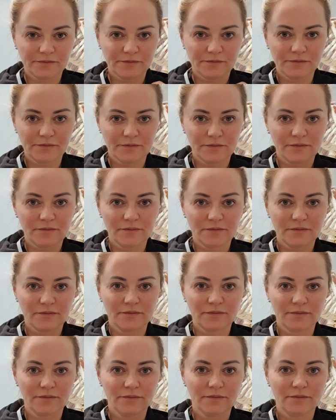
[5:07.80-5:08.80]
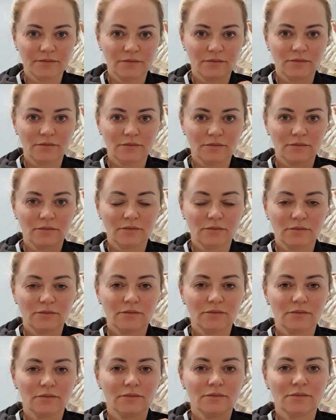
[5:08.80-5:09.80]

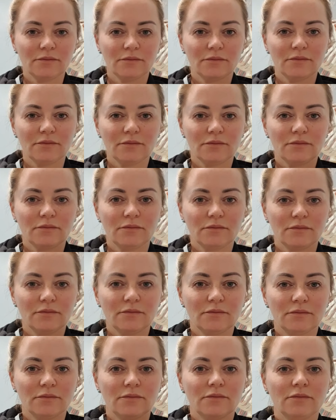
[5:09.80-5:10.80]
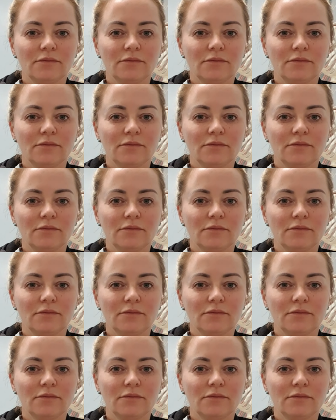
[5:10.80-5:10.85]
Nobody speaks.